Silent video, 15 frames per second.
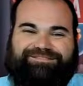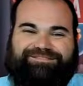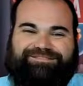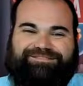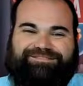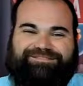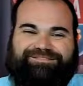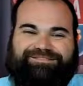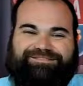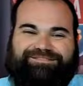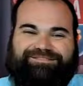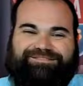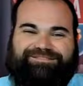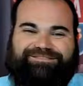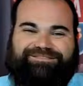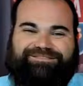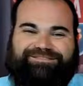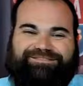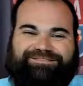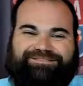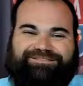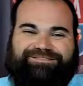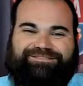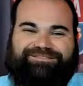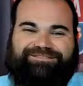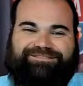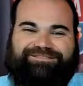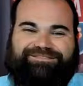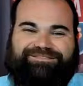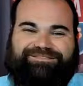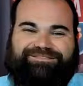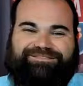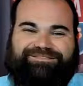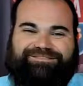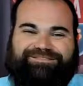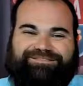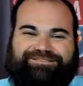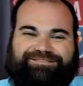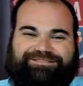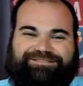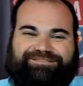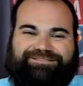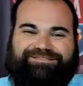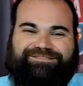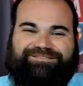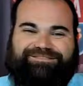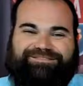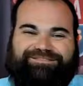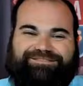(silent)